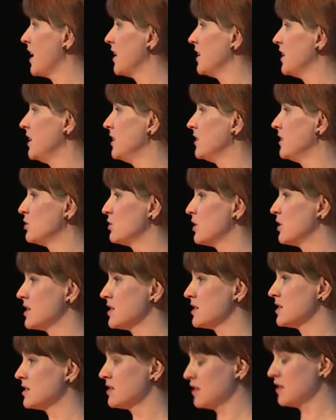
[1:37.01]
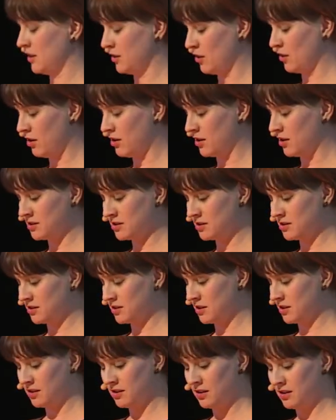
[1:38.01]
and interest in
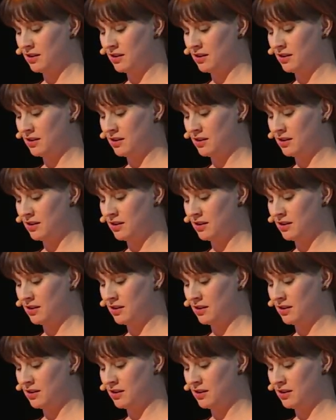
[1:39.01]
art